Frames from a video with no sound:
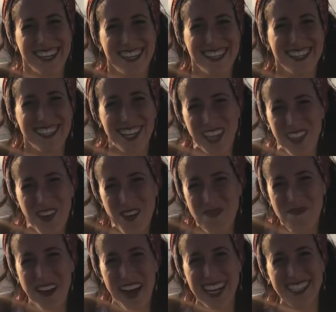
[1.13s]

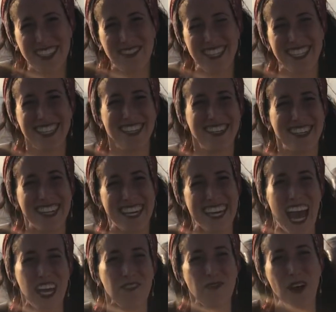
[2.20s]
Shalom, my Jewish learning,
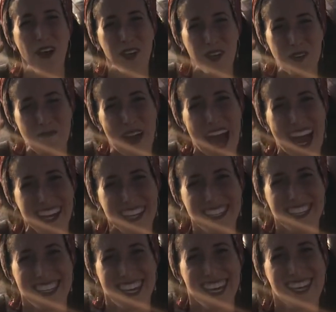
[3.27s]
and welcome back
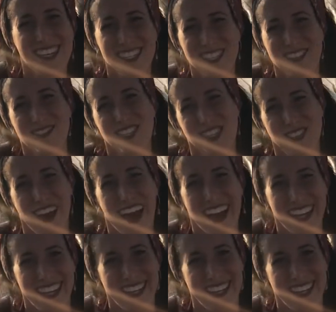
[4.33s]
to the hills of Tzfat in